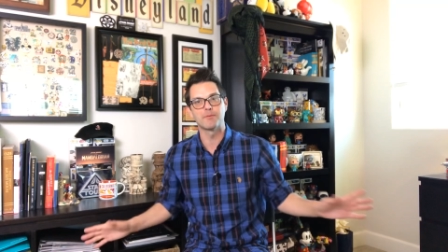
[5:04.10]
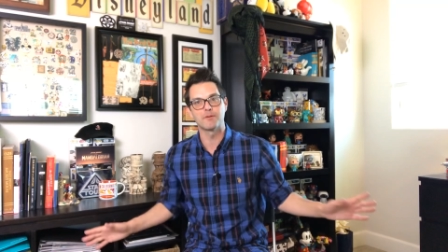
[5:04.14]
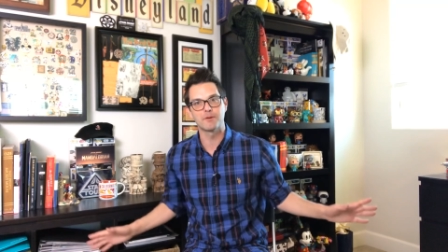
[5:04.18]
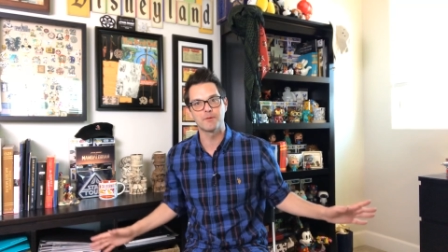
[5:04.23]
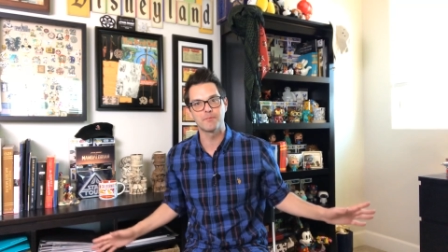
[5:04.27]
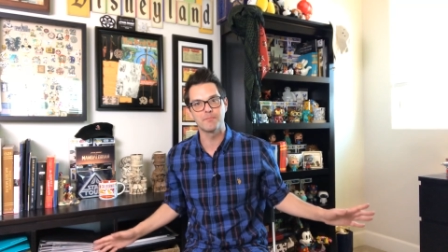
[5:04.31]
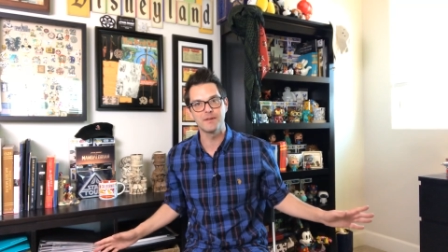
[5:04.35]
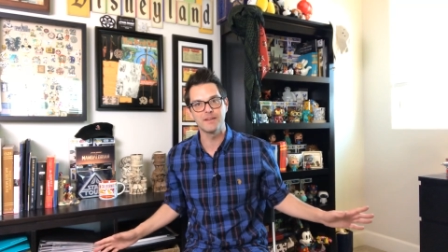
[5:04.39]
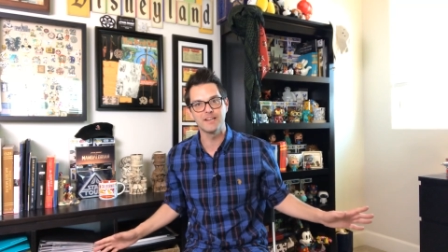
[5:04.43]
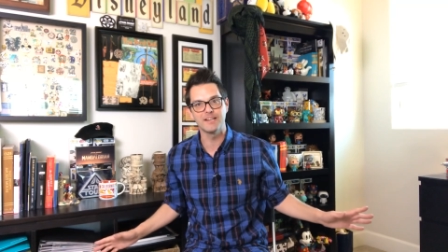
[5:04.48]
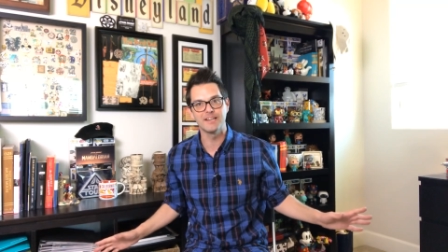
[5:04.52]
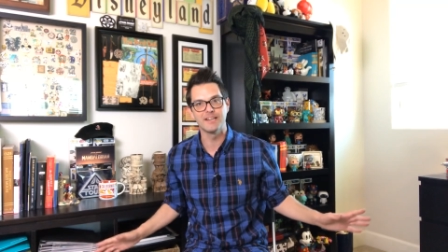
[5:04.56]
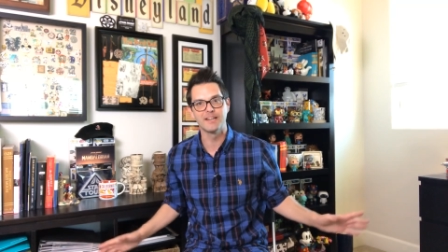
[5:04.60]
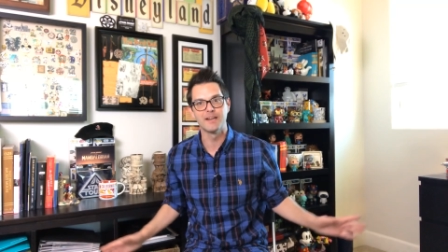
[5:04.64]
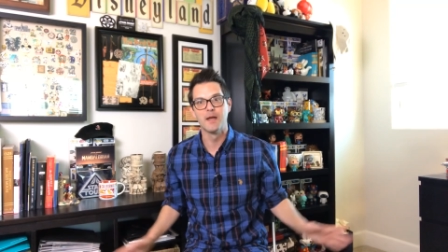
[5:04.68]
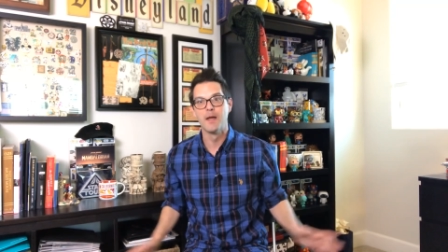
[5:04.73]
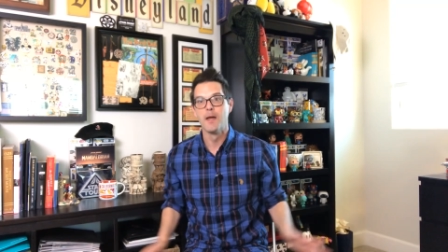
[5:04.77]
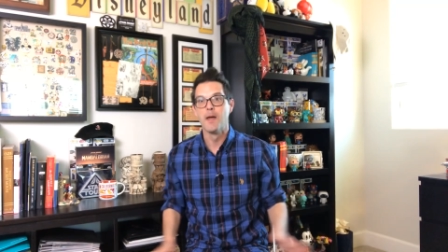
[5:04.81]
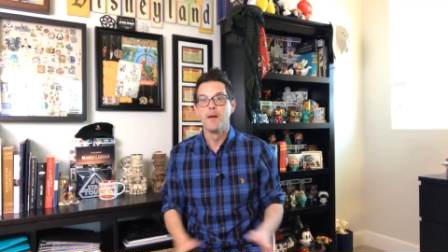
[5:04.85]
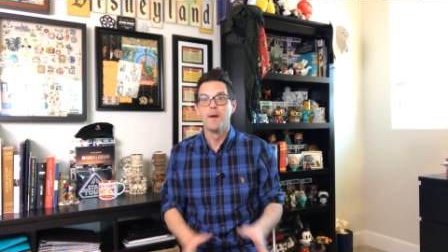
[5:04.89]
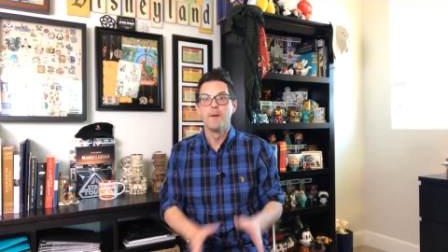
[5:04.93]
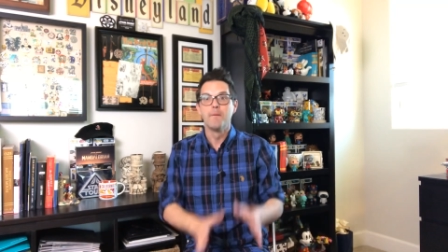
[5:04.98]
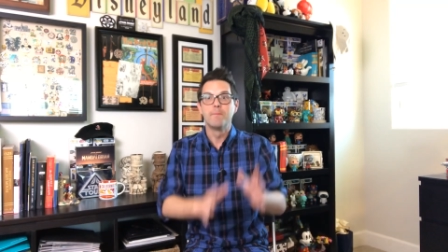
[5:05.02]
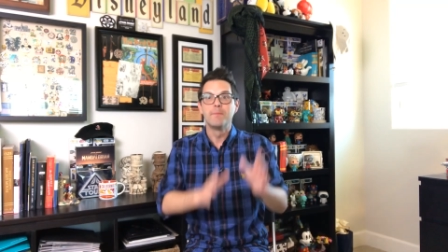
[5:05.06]
opinion,
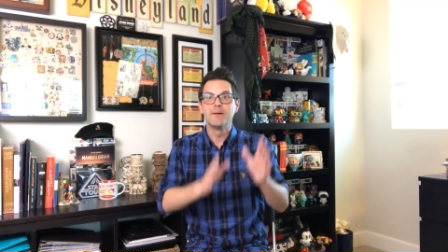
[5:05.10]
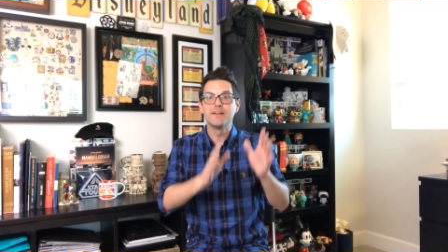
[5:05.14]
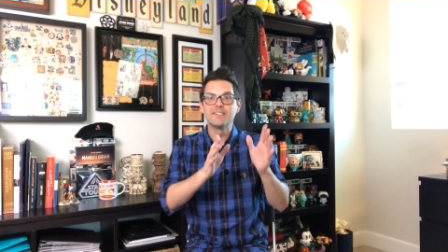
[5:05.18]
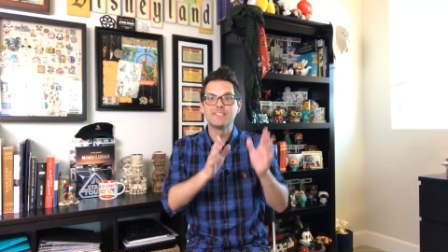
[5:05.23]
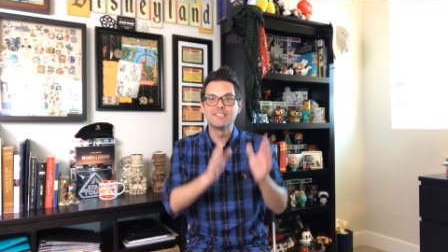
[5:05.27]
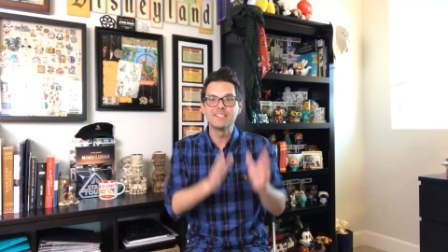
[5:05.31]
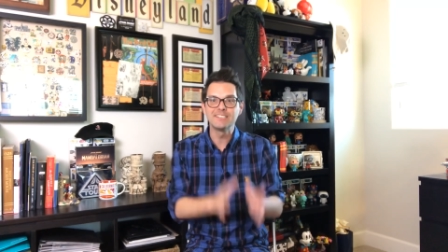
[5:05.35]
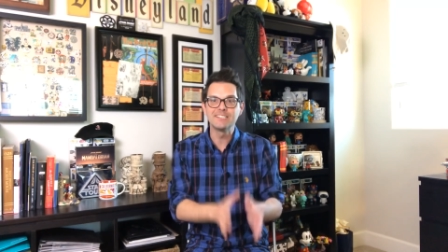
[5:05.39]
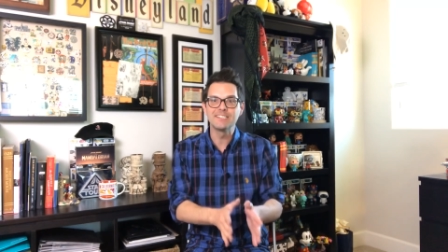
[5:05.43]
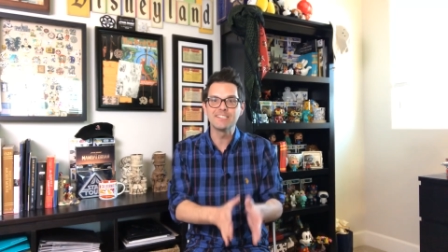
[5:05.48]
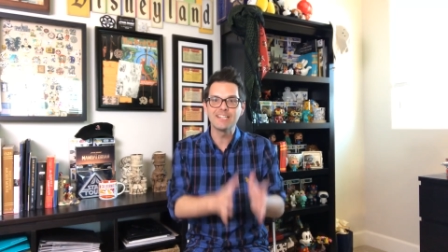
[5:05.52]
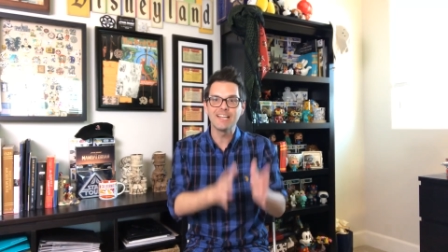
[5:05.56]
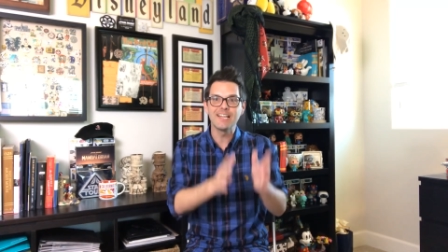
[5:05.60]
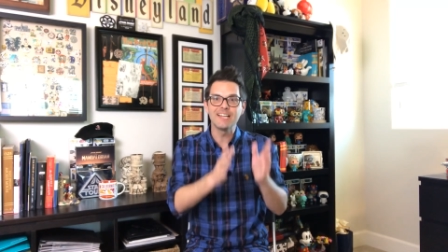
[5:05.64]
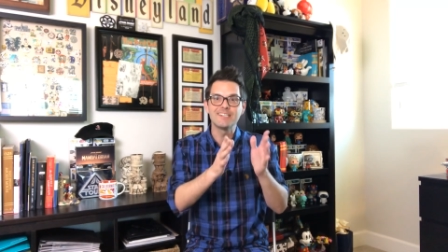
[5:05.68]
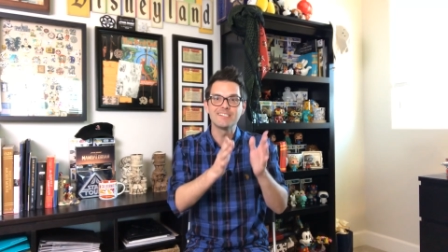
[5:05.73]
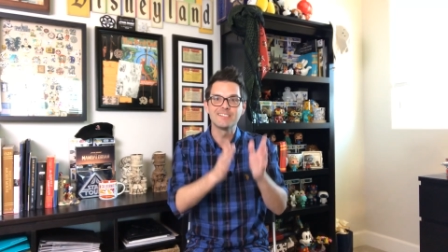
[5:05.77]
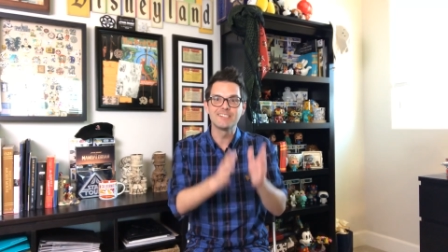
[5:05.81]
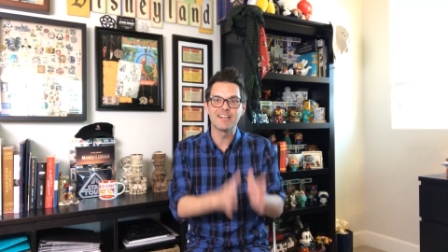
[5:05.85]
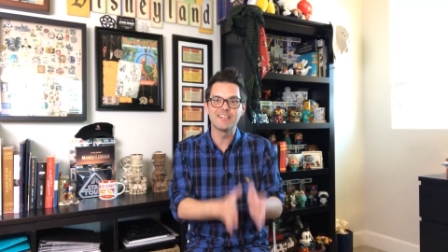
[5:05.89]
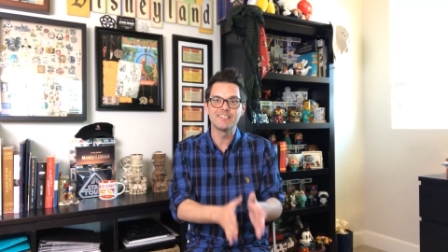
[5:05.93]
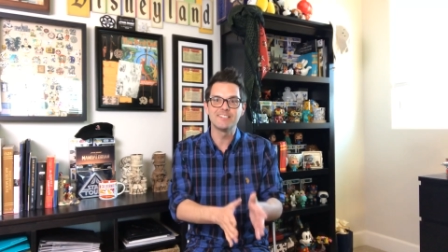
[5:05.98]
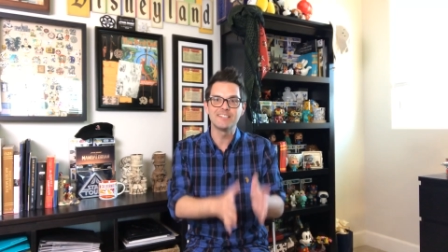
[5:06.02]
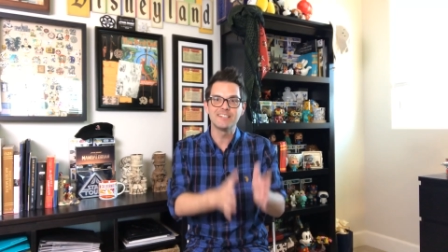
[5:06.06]
but Disneyland
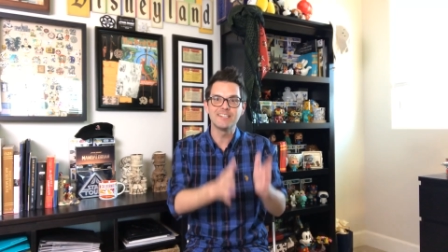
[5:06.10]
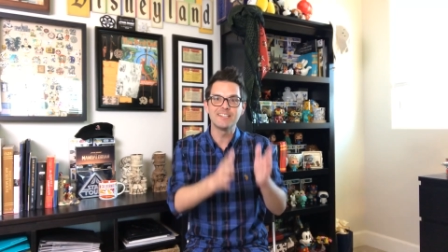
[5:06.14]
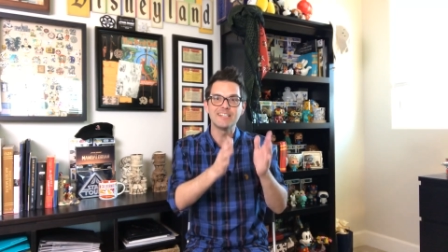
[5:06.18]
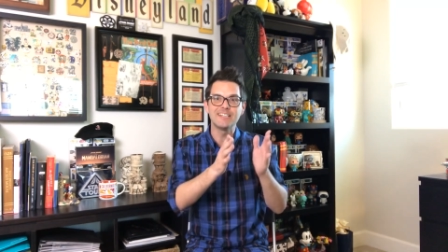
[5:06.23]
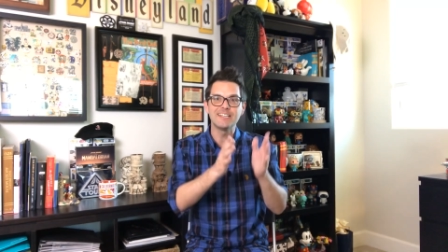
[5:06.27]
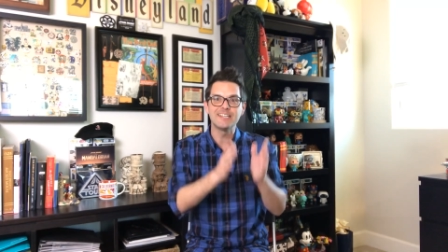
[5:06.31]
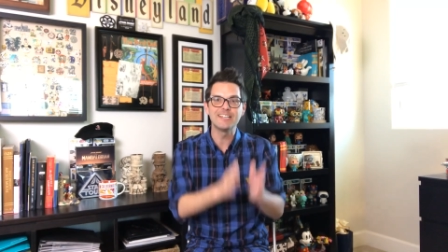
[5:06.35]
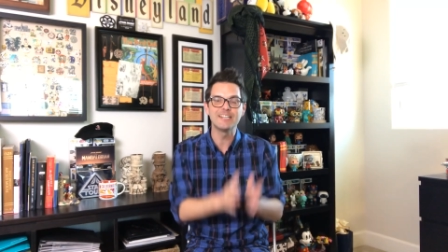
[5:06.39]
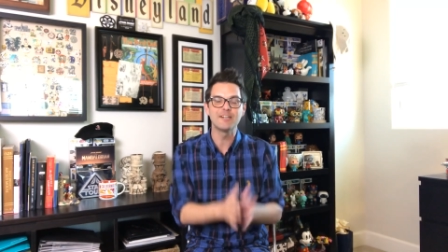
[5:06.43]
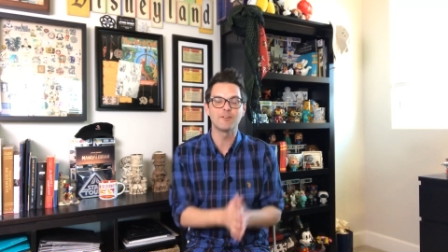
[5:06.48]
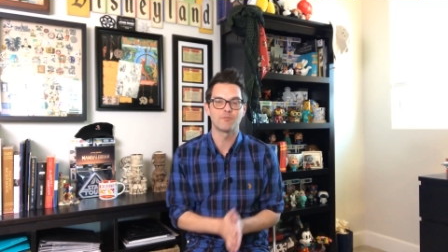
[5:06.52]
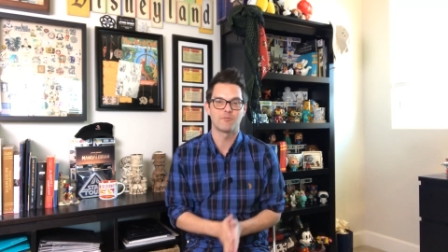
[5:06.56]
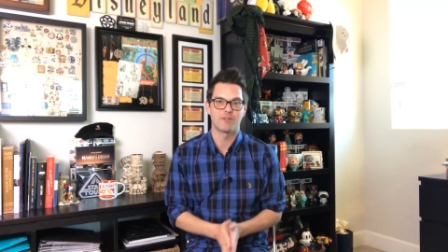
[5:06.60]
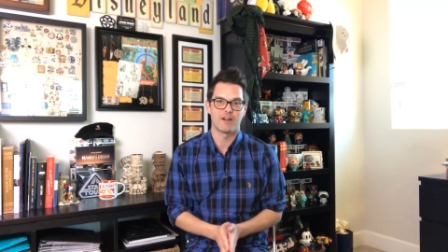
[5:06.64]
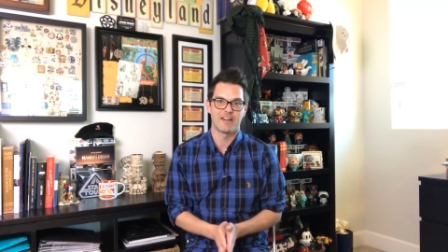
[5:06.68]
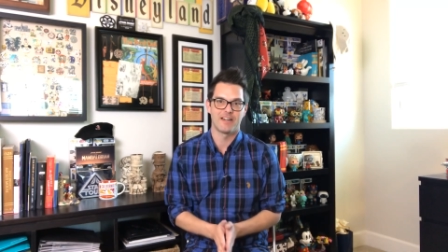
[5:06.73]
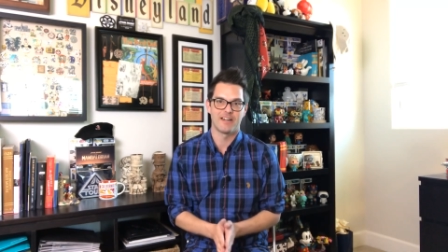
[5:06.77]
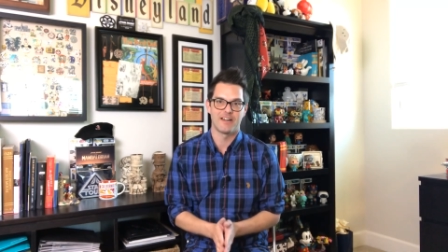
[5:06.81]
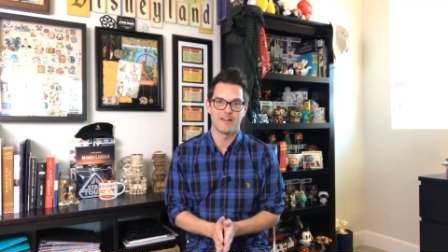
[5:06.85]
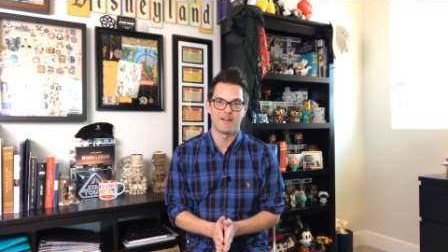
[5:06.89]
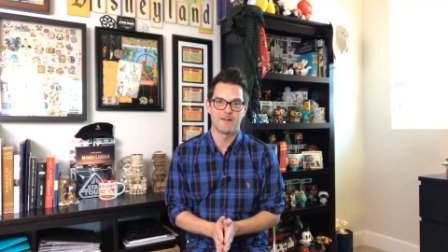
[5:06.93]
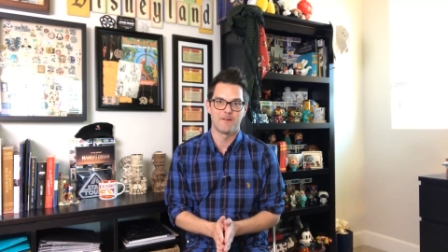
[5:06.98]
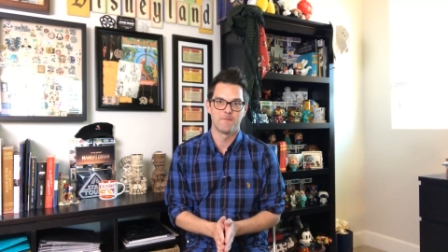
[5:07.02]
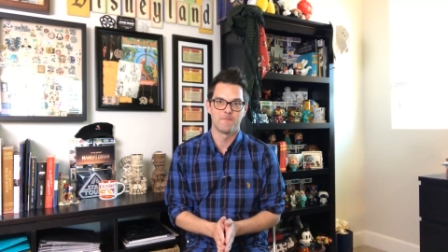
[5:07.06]
doesn't need it right
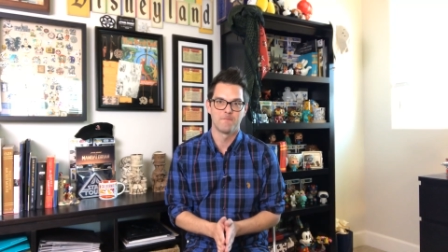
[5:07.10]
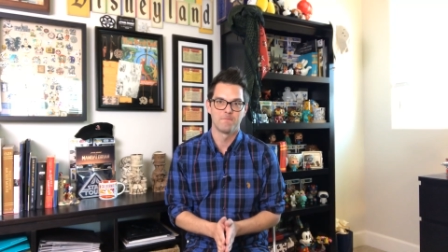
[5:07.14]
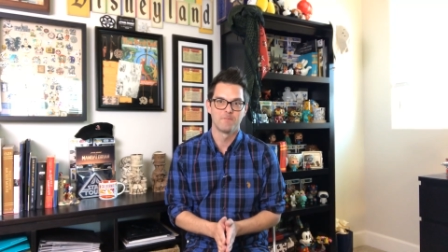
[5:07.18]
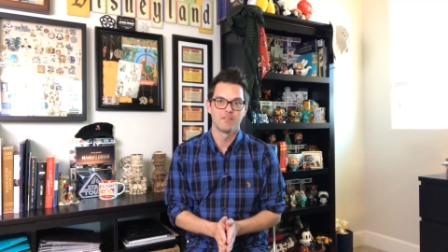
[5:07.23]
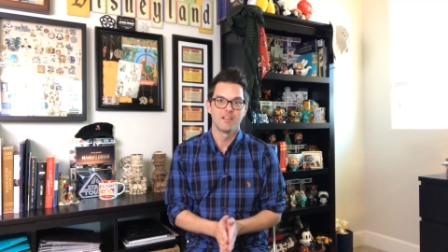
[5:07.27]
now.